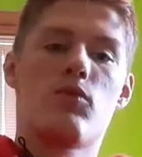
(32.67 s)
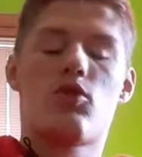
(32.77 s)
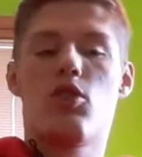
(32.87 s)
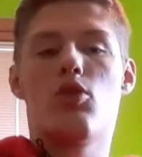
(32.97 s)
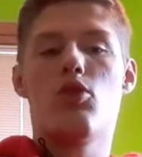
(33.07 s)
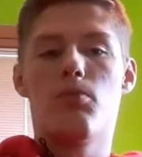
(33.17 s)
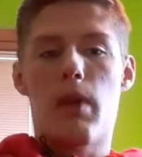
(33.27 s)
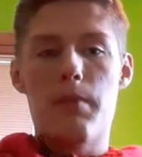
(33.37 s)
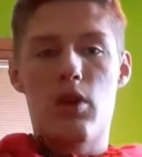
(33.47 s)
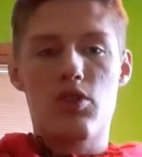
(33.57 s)
to
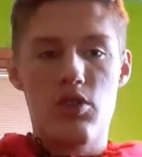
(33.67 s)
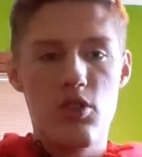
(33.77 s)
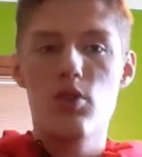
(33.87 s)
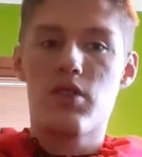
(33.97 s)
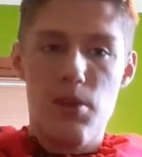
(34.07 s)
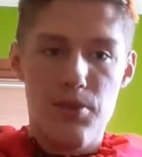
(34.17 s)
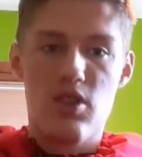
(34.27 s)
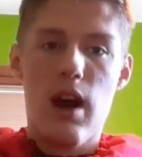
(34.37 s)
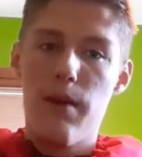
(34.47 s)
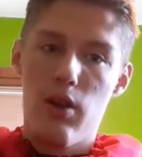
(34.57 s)
my most newest
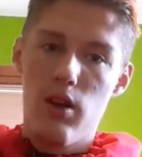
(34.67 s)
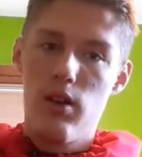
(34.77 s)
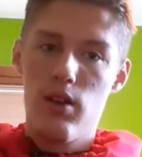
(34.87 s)
subscriber,